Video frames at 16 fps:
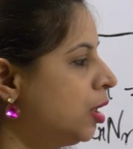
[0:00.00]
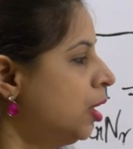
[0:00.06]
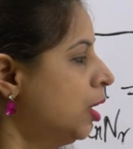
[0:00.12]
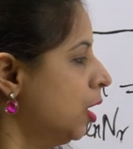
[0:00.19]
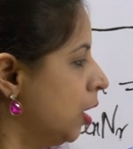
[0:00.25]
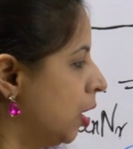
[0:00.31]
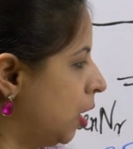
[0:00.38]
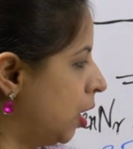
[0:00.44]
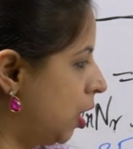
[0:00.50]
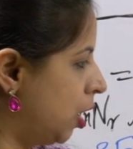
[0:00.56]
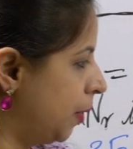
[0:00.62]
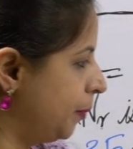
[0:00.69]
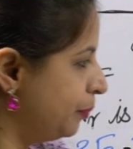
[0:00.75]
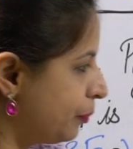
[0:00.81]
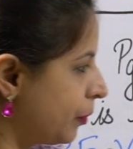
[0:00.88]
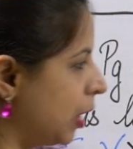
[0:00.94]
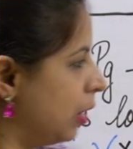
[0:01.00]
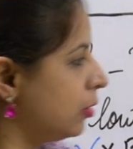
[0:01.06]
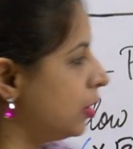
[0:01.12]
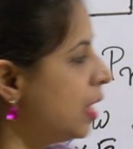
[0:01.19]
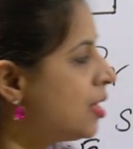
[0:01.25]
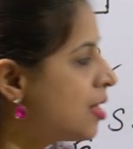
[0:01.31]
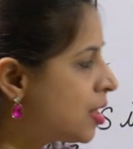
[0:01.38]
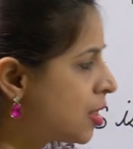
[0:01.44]
uh, uh,
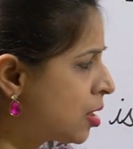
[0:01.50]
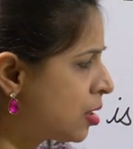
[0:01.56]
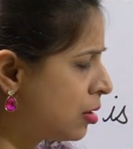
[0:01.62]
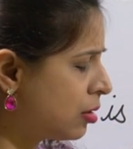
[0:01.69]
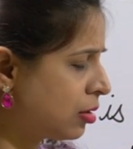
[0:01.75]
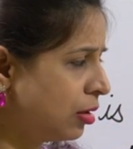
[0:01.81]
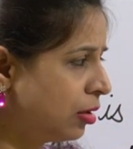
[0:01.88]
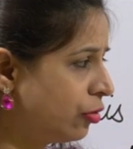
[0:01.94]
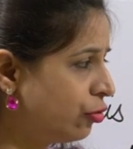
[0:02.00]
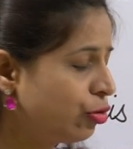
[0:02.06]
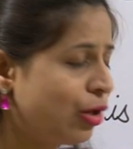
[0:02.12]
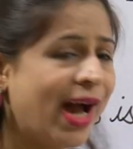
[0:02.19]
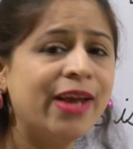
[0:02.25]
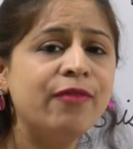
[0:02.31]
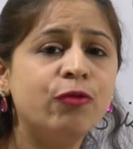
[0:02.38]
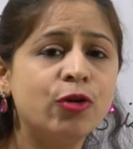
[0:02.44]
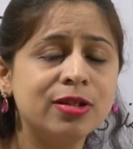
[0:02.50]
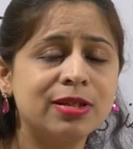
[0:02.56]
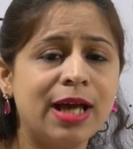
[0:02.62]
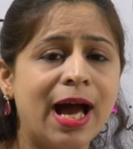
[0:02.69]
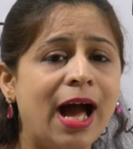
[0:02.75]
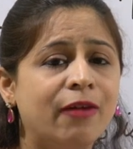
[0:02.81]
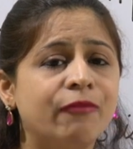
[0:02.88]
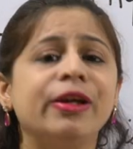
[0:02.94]
this uh, drive
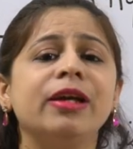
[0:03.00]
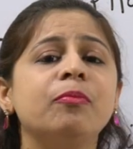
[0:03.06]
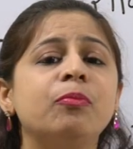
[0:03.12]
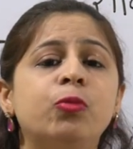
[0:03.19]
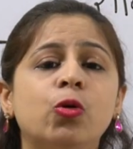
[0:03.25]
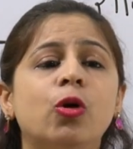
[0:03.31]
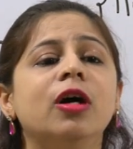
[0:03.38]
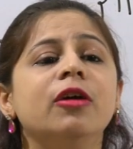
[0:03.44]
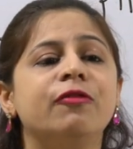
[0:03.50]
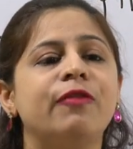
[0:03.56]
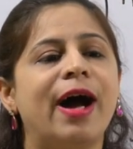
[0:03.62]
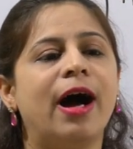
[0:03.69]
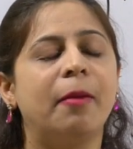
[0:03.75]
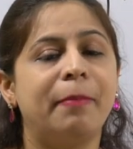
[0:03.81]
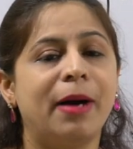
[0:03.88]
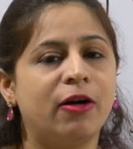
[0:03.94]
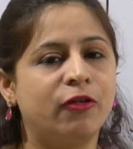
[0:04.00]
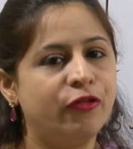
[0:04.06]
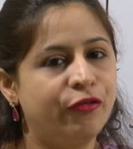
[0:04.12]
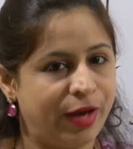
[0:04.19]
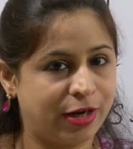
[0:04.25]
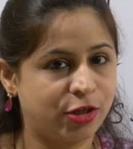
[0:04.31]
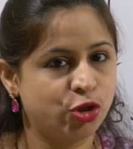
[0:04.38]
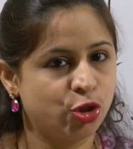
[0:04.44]
was having poor fa power
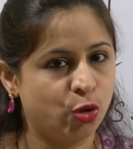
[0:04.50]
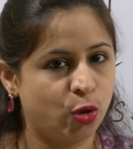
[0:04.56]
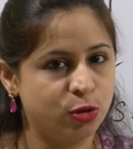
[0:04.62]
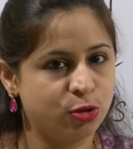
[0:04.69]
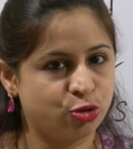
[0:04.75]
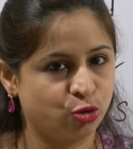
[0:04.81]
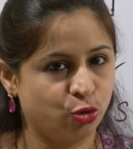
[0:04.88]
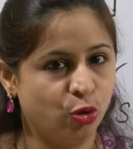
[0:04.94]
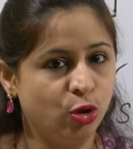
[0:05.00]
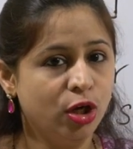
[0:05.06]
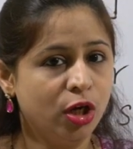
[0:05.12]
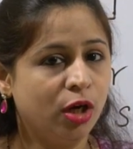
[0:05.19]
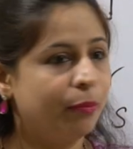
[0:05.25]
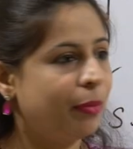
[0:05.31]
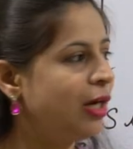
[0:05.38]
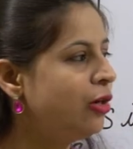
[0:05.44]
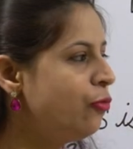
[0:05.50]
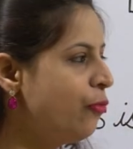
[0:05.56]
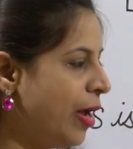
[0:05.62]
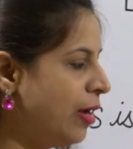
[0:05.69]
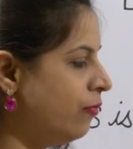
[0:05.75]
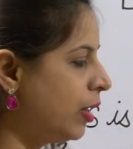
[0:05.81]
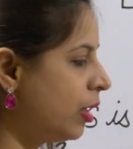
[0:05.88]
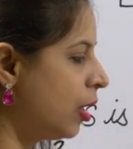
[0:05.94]
factor also, but
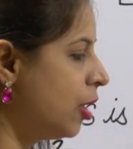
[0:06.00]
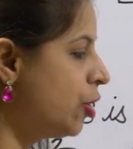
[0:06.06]
when we